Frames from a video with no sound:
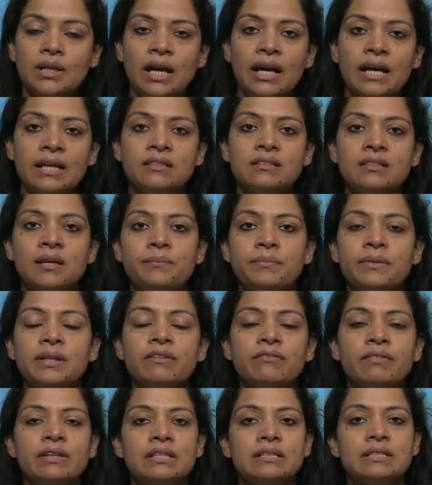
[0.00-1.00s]
and
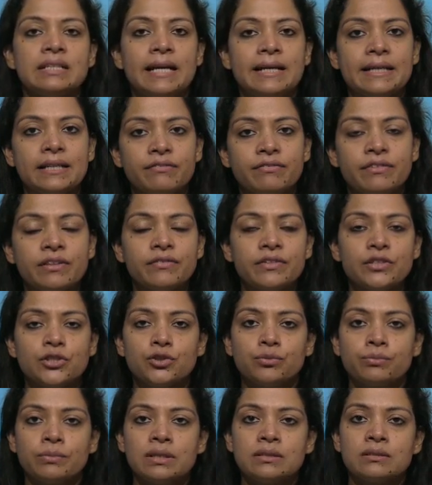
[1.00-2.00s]
something very scientific which
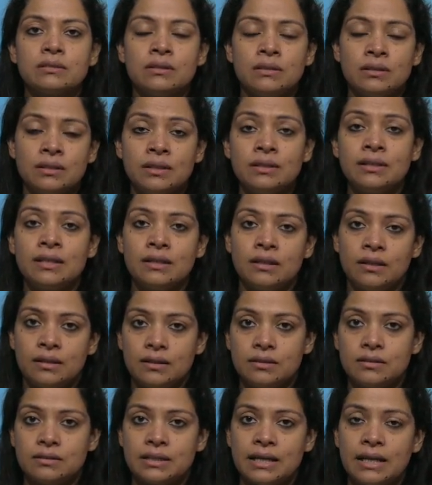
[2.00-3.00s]
you must learn and
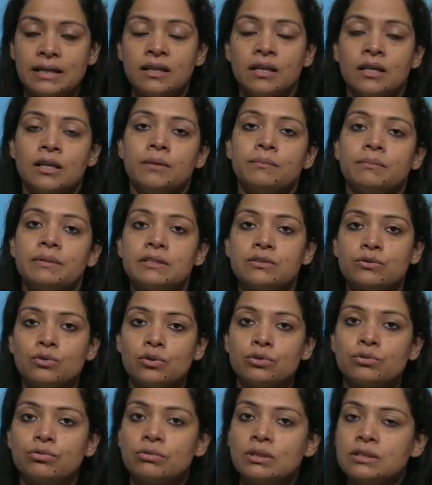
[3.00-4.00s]
understand. Please
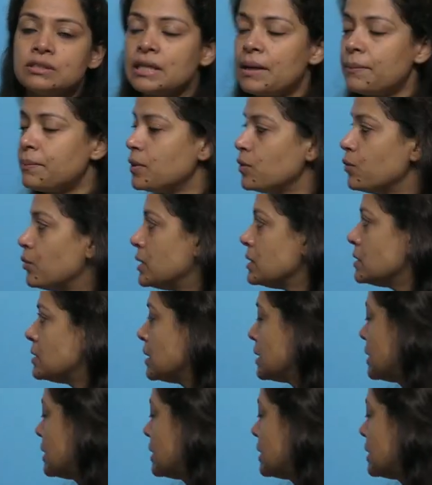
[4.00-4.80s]
go through the chapter once